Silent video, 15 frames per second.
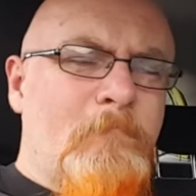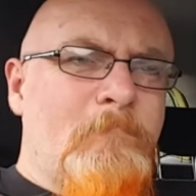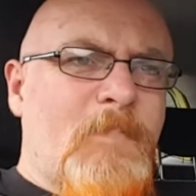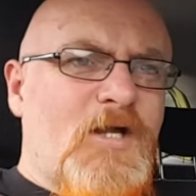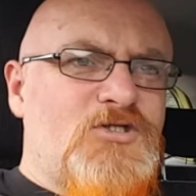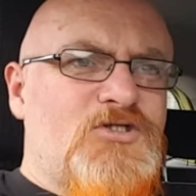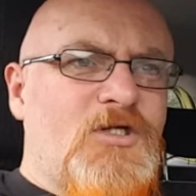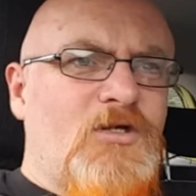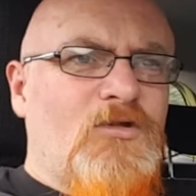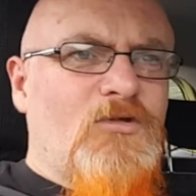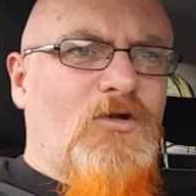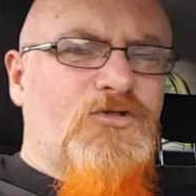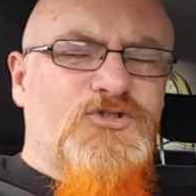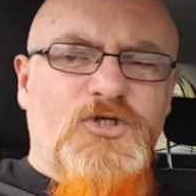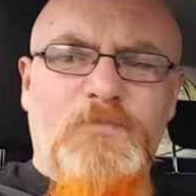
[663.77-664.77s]

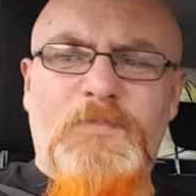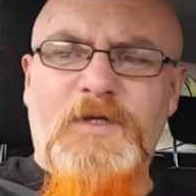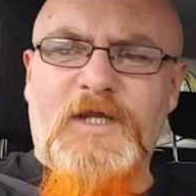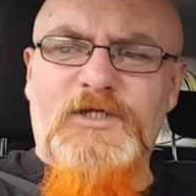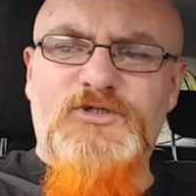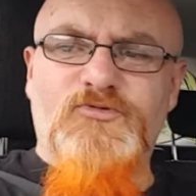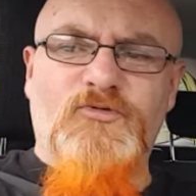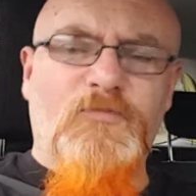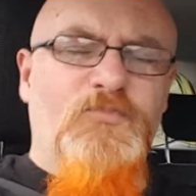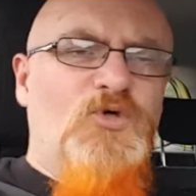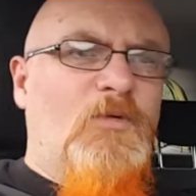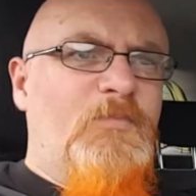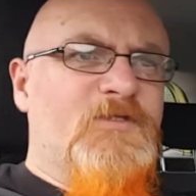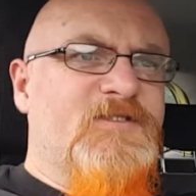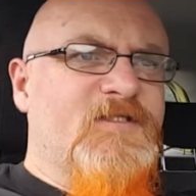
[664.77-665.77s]
magical or supernatural
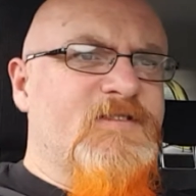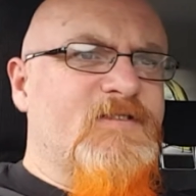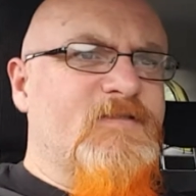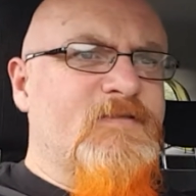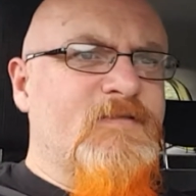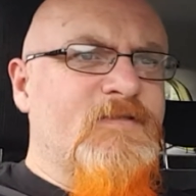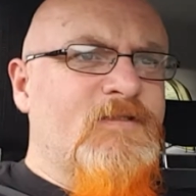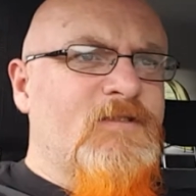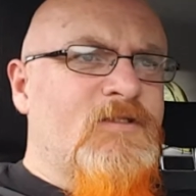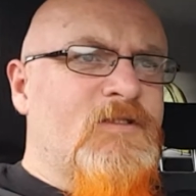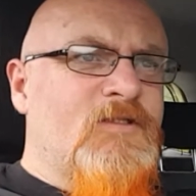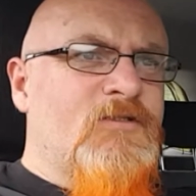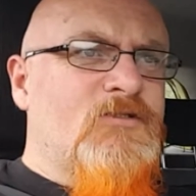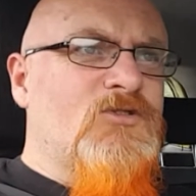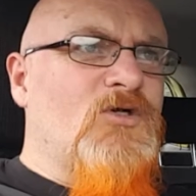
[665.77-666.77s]
properties,
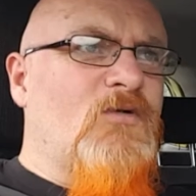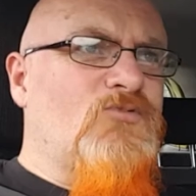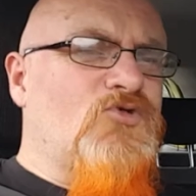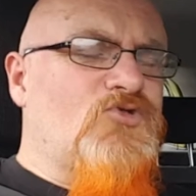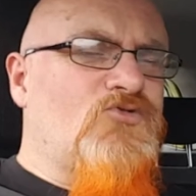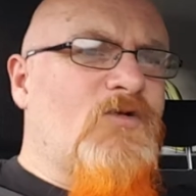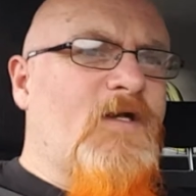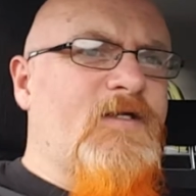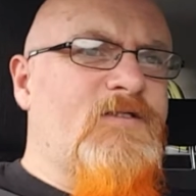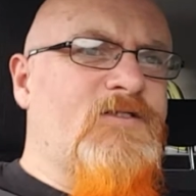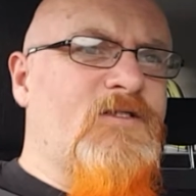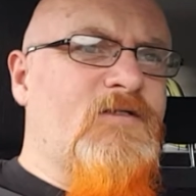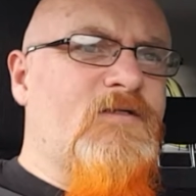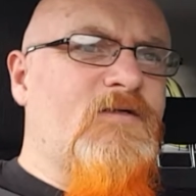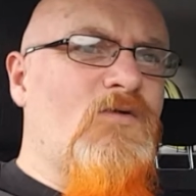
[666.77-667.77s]
so I'm just trying
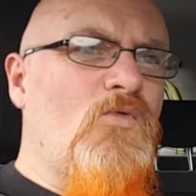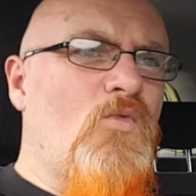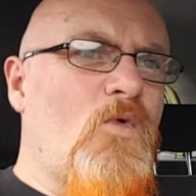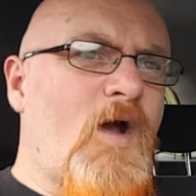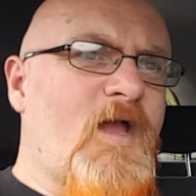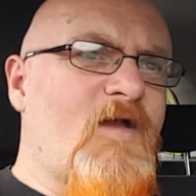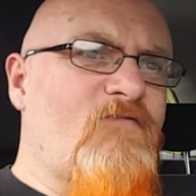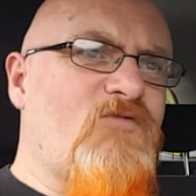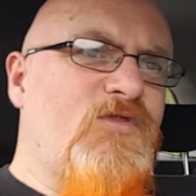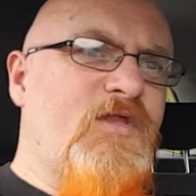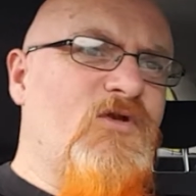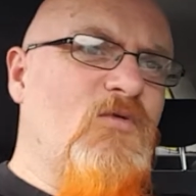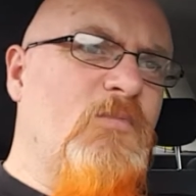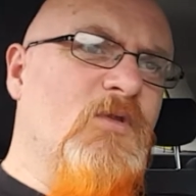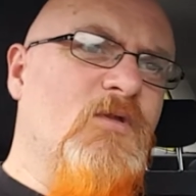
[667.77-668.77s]
to weigh
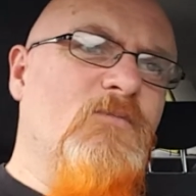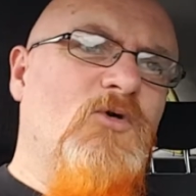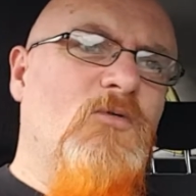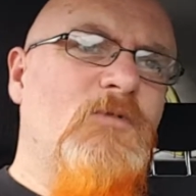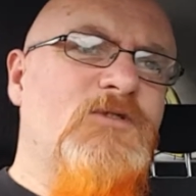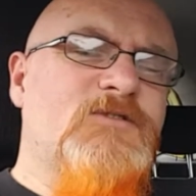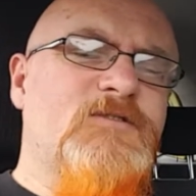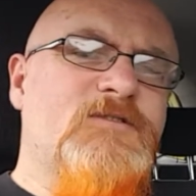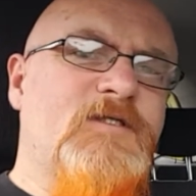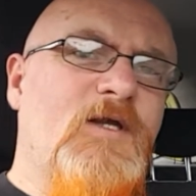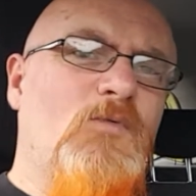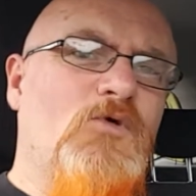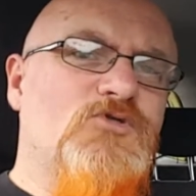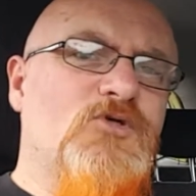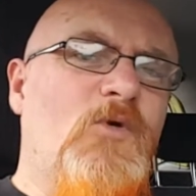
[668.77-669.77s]
everything up at the moment to
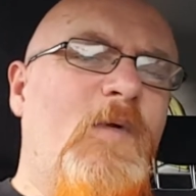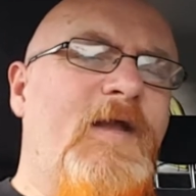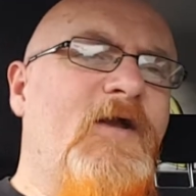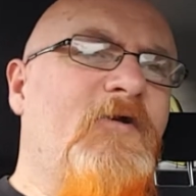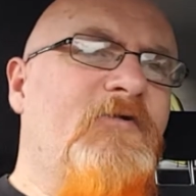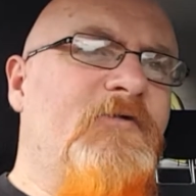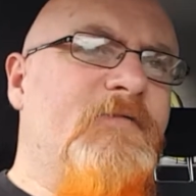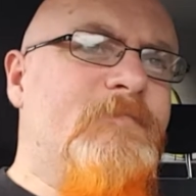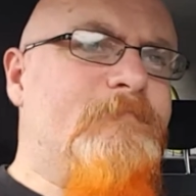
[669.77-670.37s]
see what's going on.